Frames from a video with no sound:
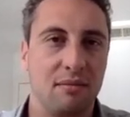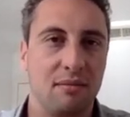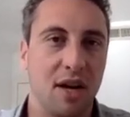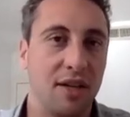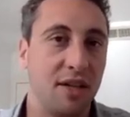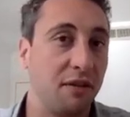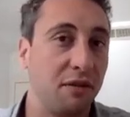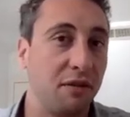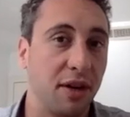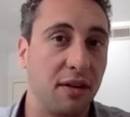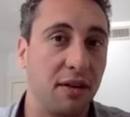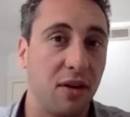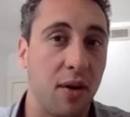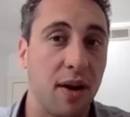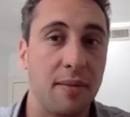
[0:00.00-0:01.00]
a different
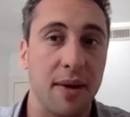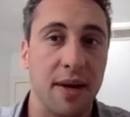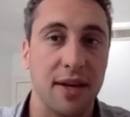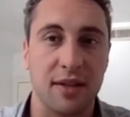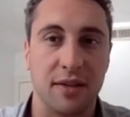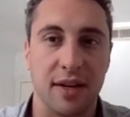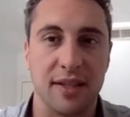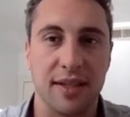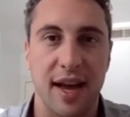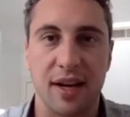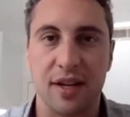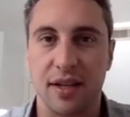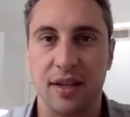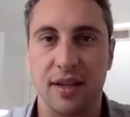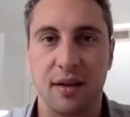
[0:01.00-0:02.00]
coinbase
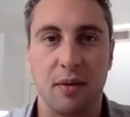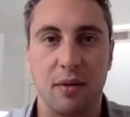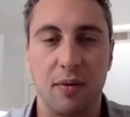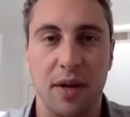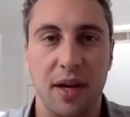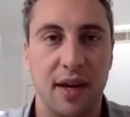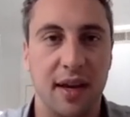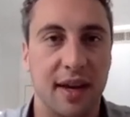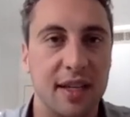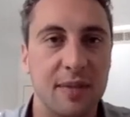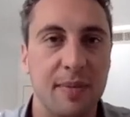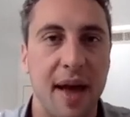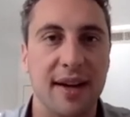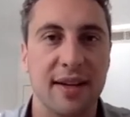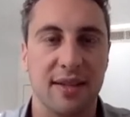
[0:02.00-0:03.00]
transaction than what we
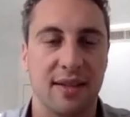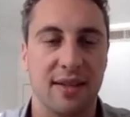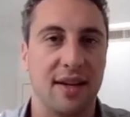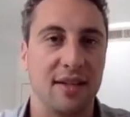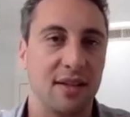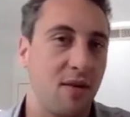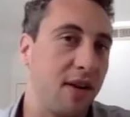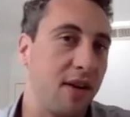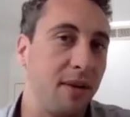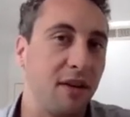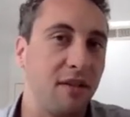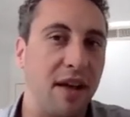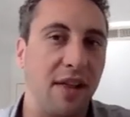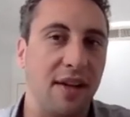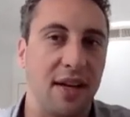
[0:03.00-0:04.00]
expect then it's going to be
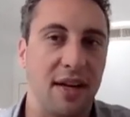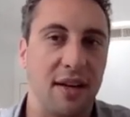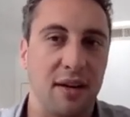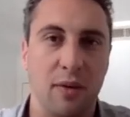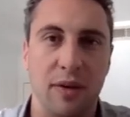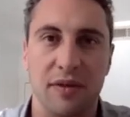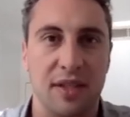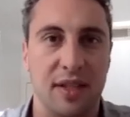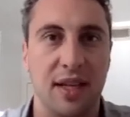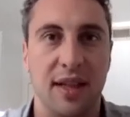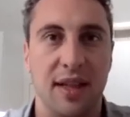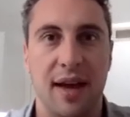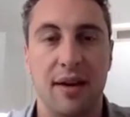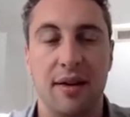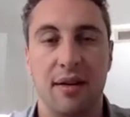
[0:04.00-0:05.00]
invalidated and we've seen
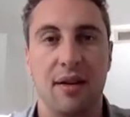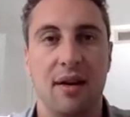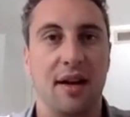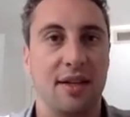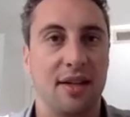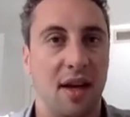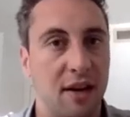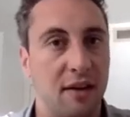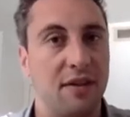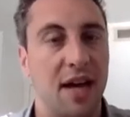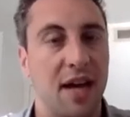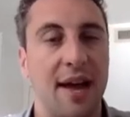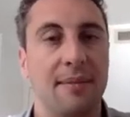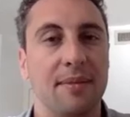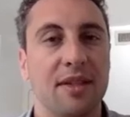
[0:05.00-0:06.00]
that a ton of
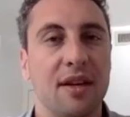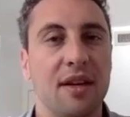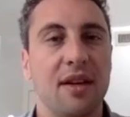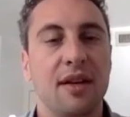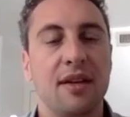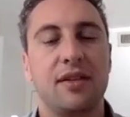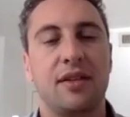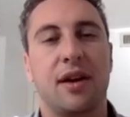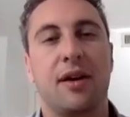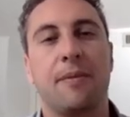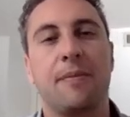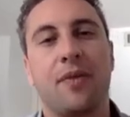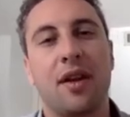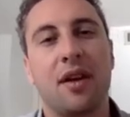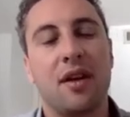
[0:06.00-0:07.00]
times so
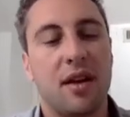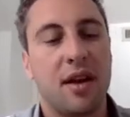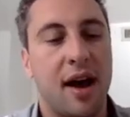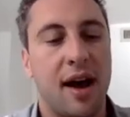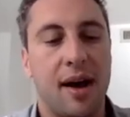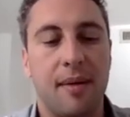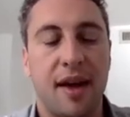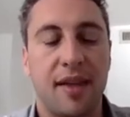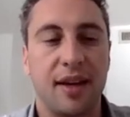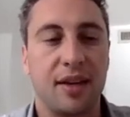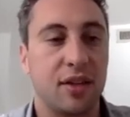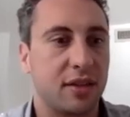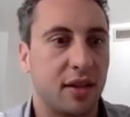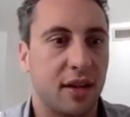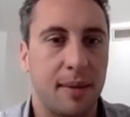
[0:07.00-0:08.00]
um, i think
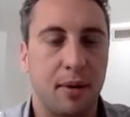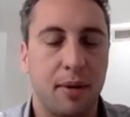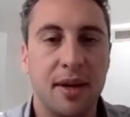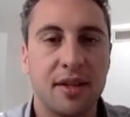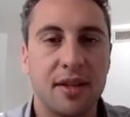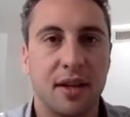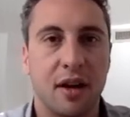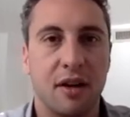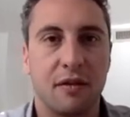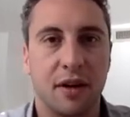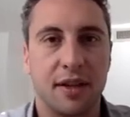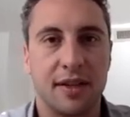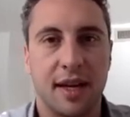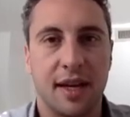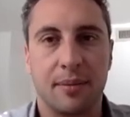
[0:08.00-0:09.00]
just a couple months ago for
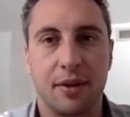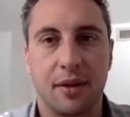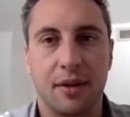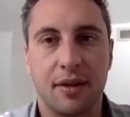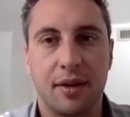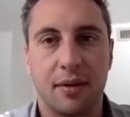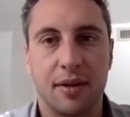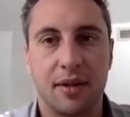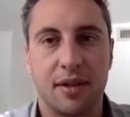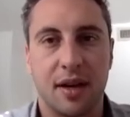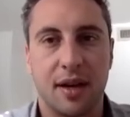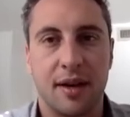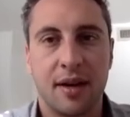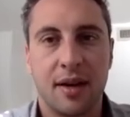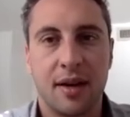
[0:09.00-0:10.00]
example there was a,